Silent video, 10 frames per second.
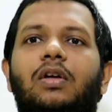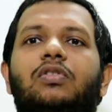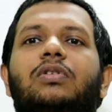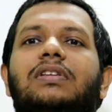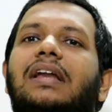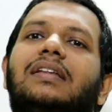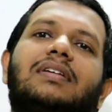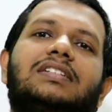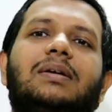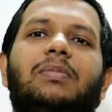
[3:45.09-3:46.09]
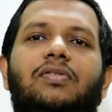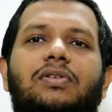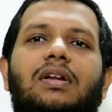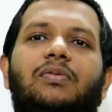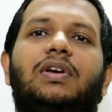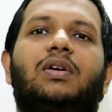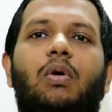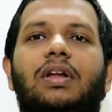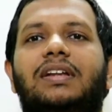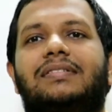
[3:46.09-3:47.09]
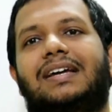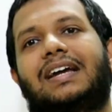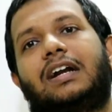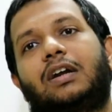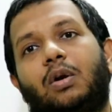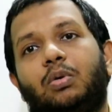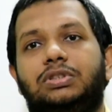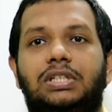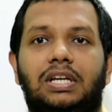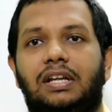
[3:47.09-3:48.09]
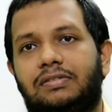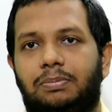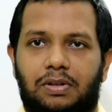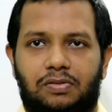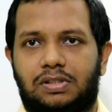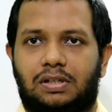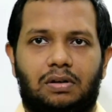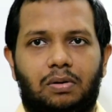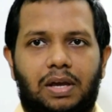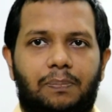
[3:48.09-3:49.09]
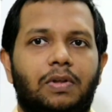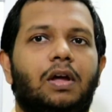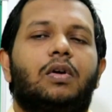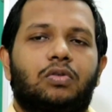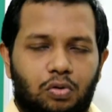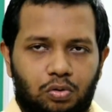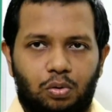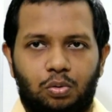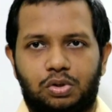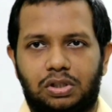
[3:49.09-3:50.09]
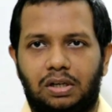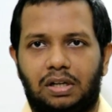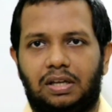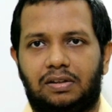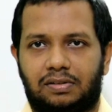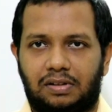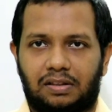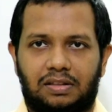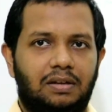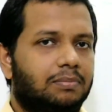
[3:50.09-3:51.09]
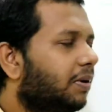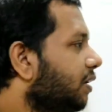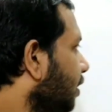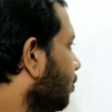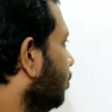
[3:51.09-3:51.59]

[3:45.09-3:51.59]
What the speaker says: So that such a mixture, we call it as a heterogeneous mixture. Okay, so solution is nothing but, I